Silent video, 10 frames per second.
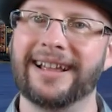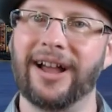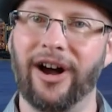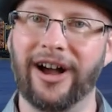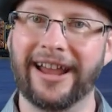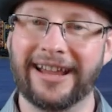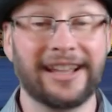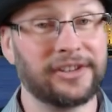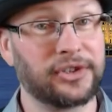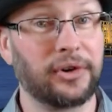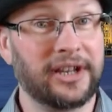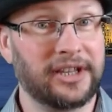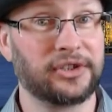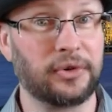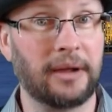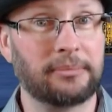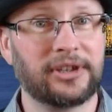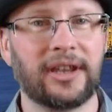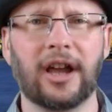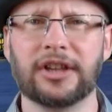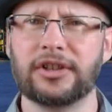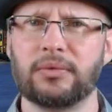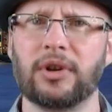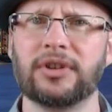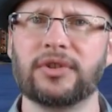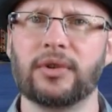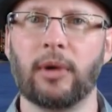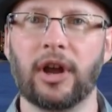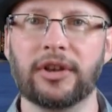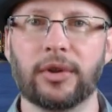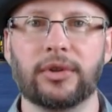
Hi, and sorry to interrupt. I just wanted to remind you